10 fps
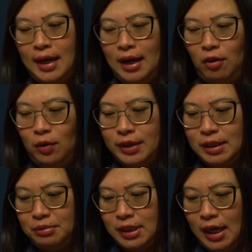Or
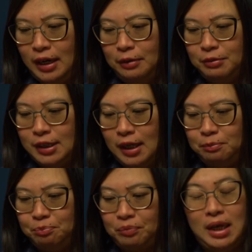sometimes
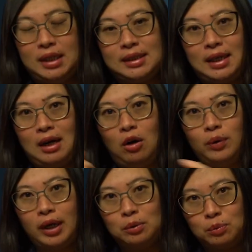he's
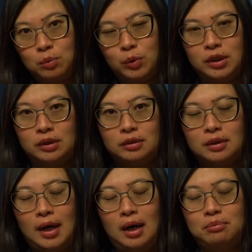holding a
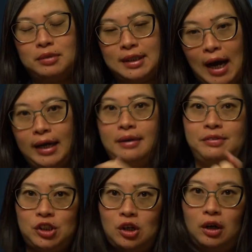wooden sign if
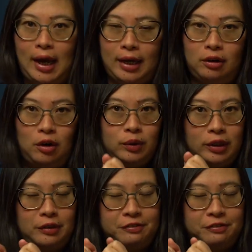he's not holding the